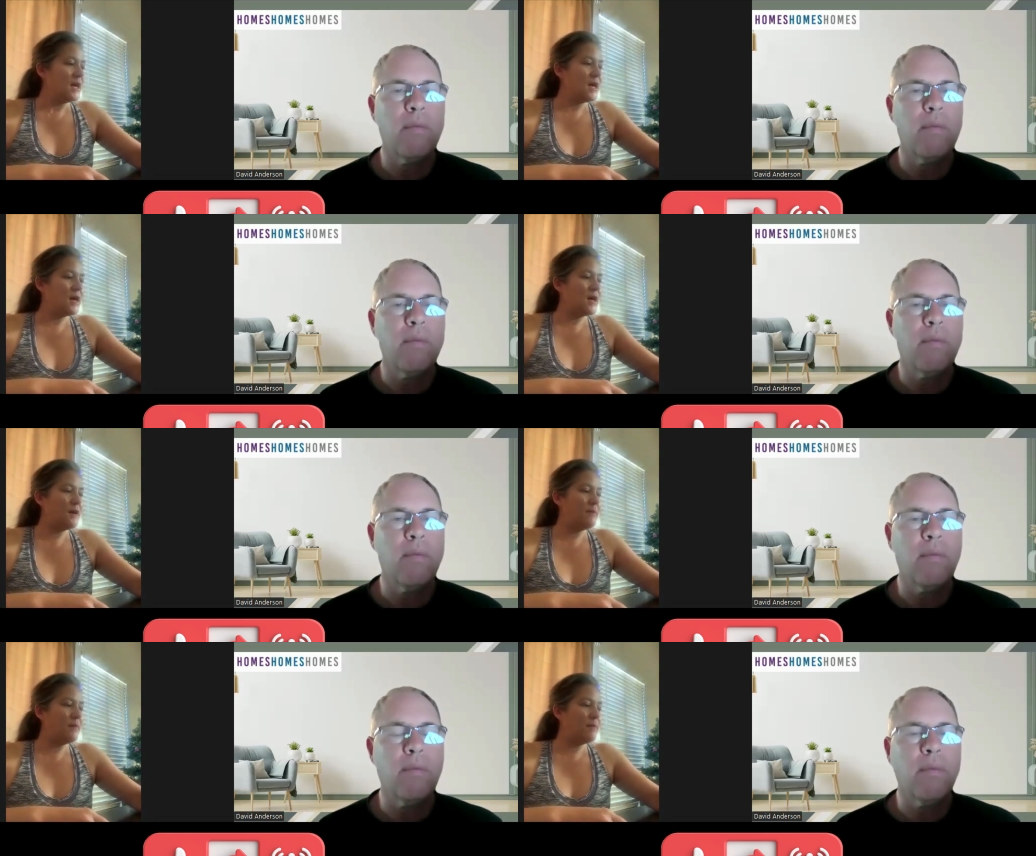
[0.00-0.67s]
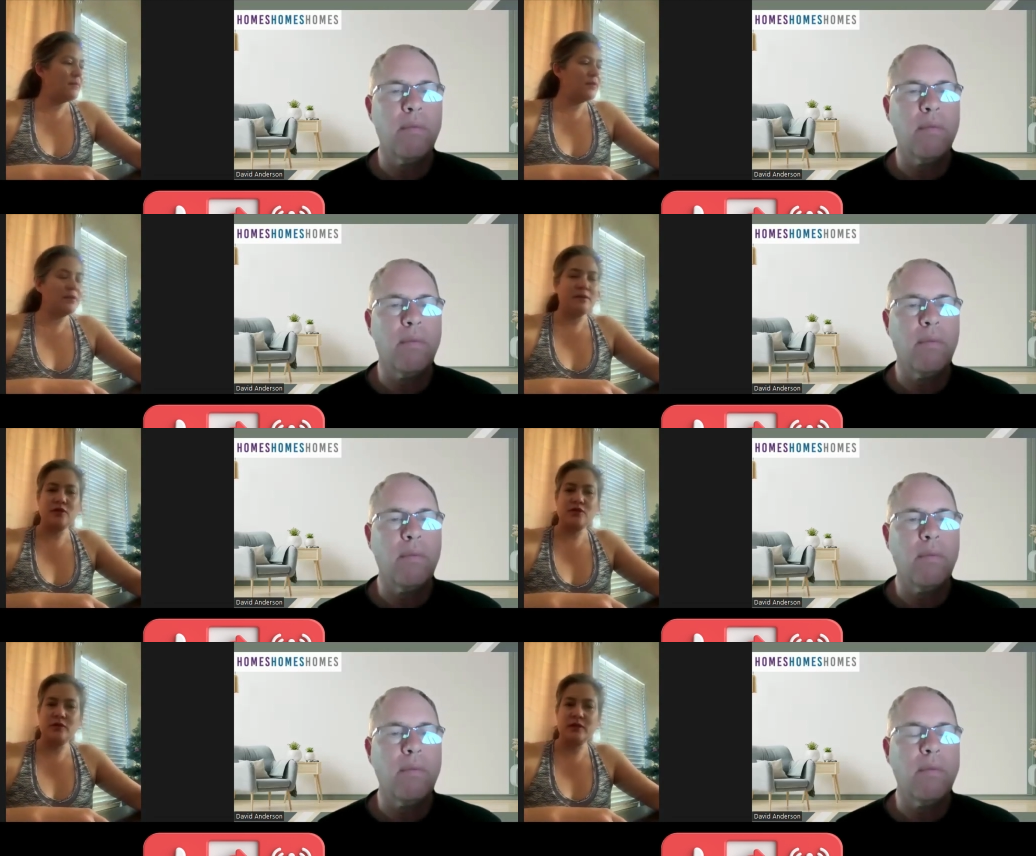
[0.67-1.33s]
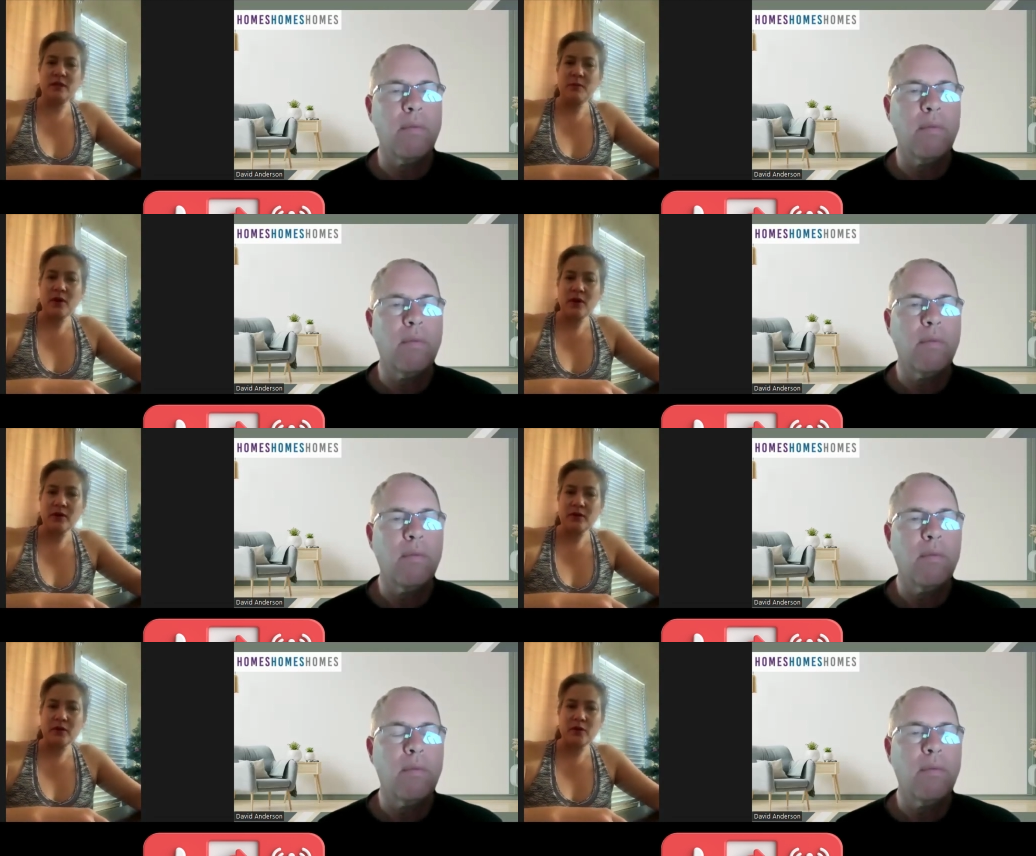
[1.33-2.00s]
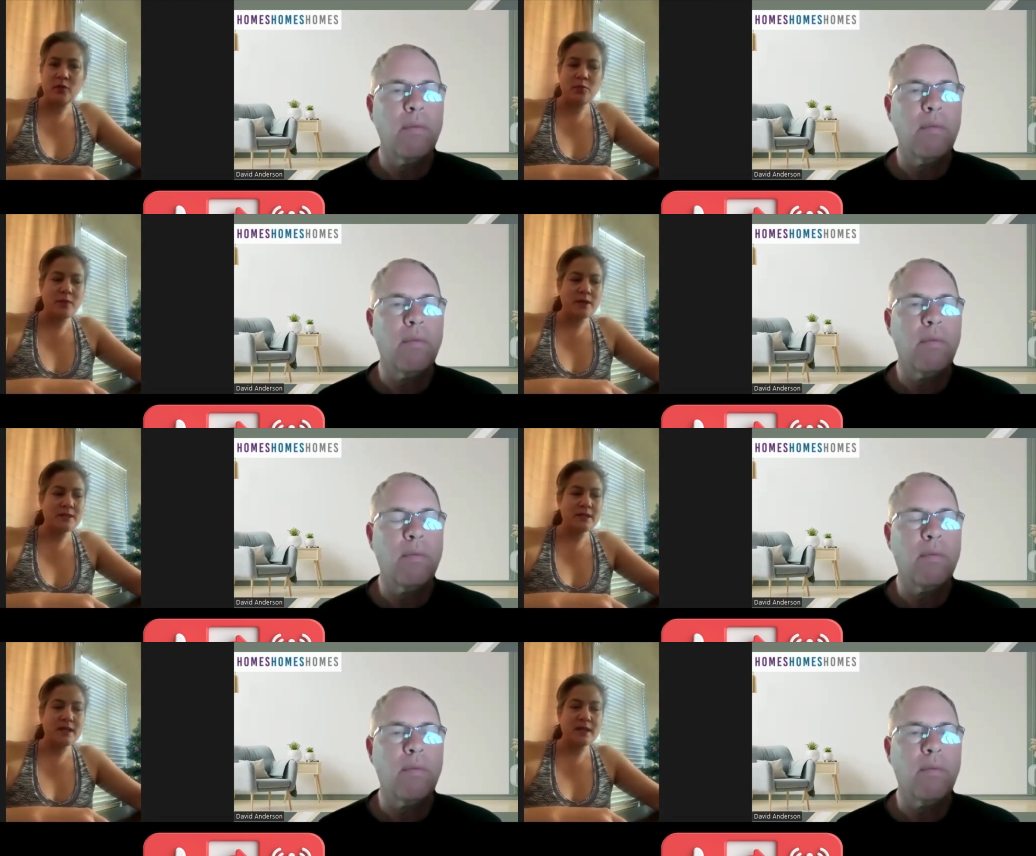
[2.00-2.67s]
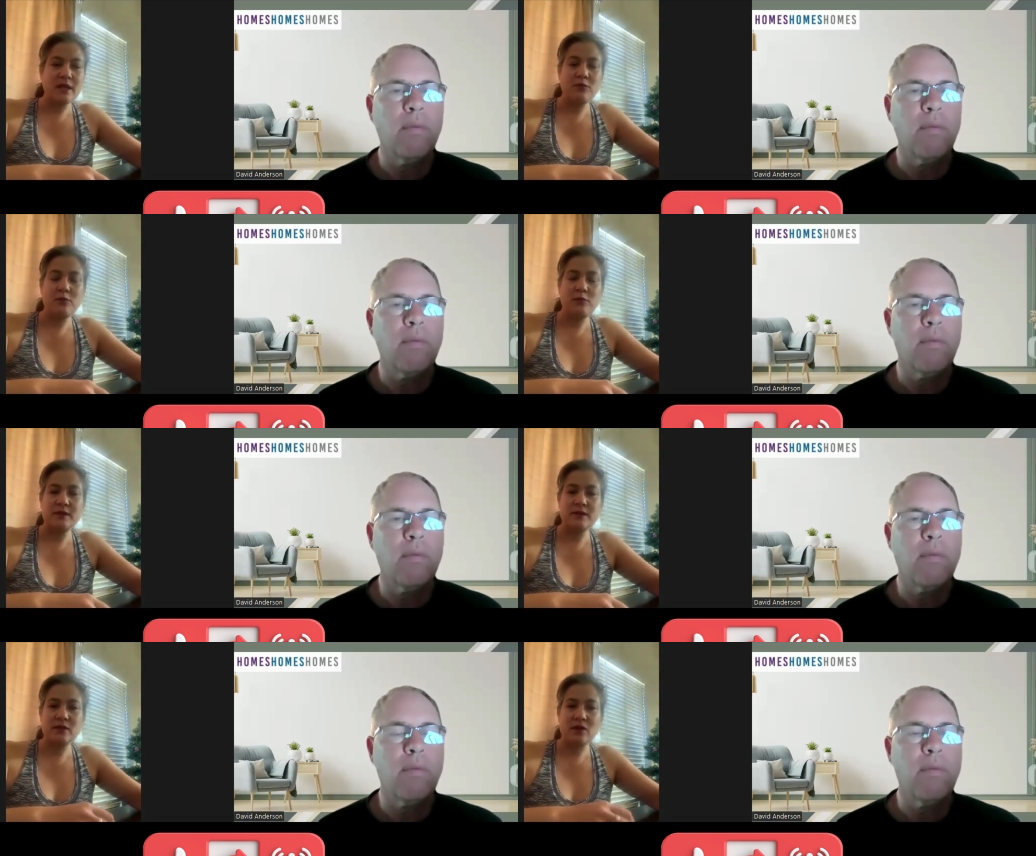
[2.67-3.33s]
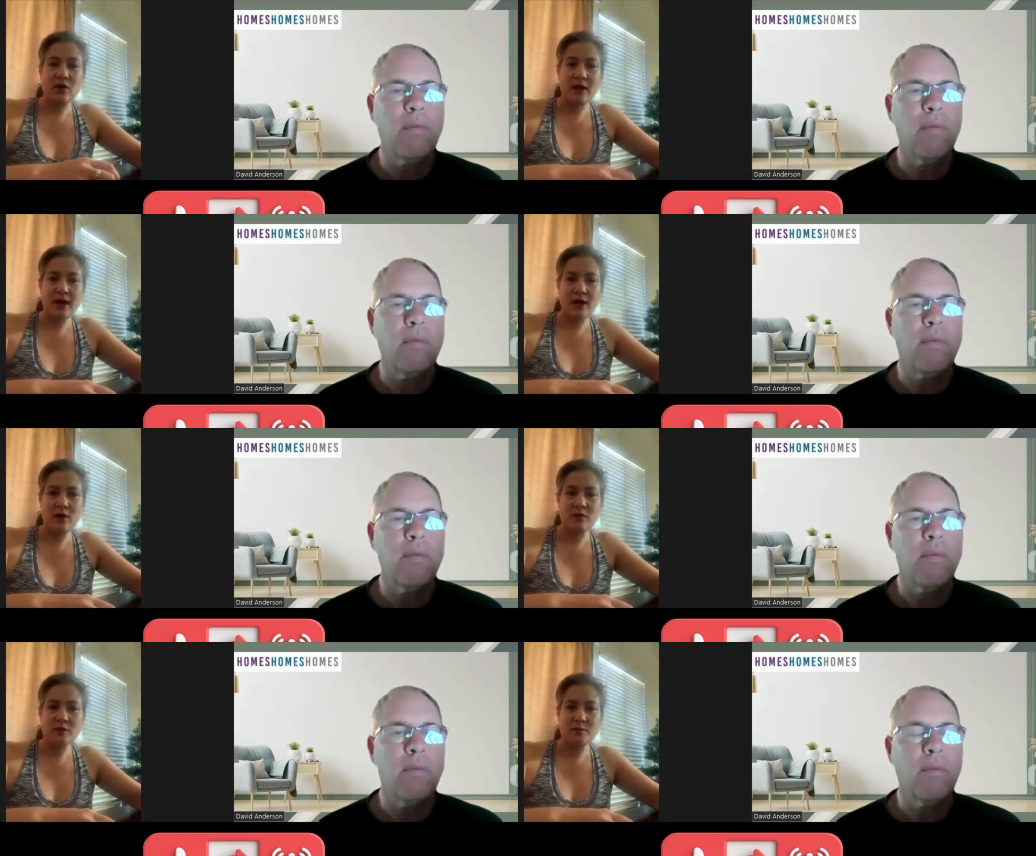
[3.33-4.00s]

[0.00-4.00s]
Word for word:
Speaker 1: Um, the, the tricky part though was like if we saw a house